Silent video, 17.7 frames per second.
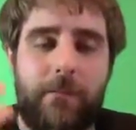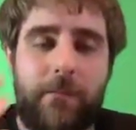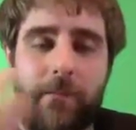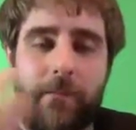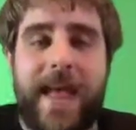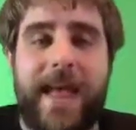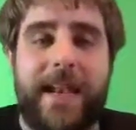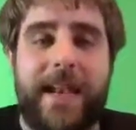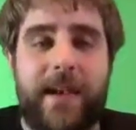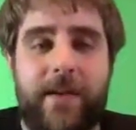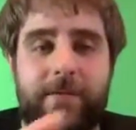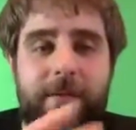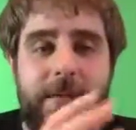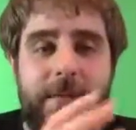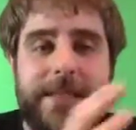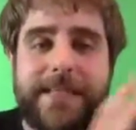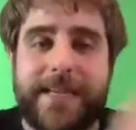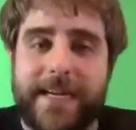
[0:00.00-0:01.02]
Ben,
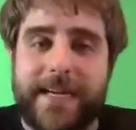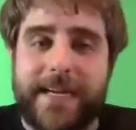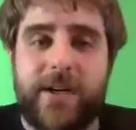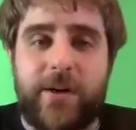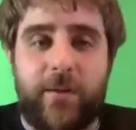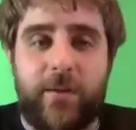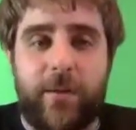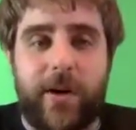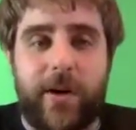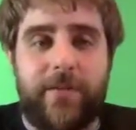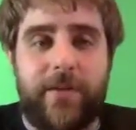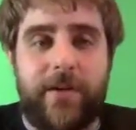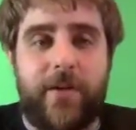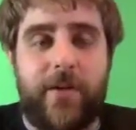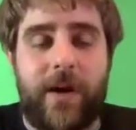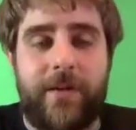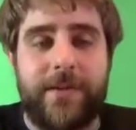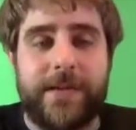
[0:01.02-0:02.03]
from a technical point of
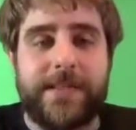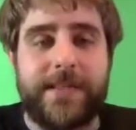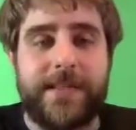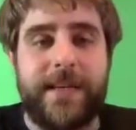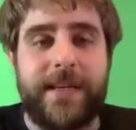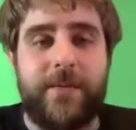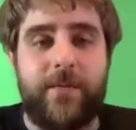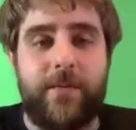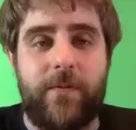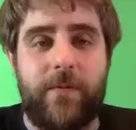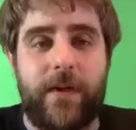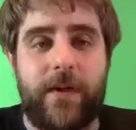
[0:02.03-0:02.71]
view, obviously,